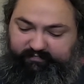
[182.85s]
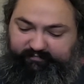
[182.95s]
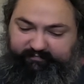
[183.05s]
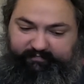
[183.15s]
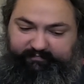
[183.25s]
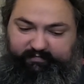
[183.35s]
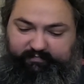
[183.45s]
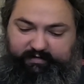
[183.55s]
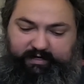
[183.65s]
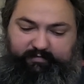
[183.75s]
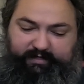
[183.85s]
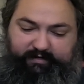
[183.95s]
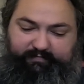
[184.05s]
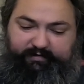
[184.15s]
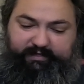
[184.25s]
51, we
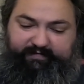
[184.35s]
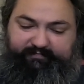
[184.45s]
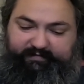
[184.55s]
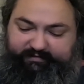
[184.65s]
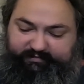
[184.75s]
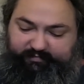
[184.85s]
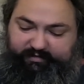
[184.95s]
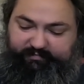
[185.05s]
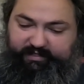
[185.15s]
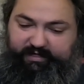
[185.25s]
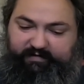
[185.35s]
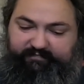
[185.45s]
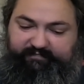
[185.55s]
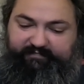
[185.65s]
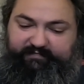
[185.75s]
got 3 left. Let's just put them in there.
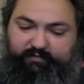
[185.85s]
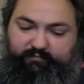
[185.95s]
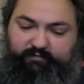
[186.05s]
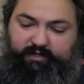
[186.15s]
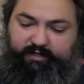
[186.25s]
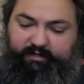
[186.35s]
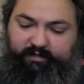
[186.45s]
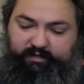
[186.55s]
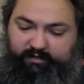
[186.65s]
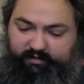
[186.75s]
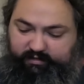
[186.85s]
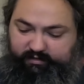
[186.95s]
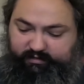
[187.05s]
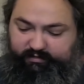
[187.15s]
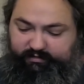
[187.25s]
51,
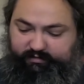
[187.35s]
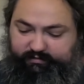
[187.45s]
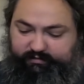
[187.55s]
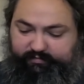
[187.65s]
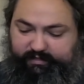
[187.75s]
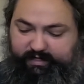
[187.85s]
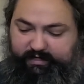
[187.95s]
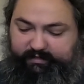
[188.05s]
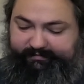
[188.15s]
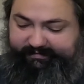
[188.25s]
so we got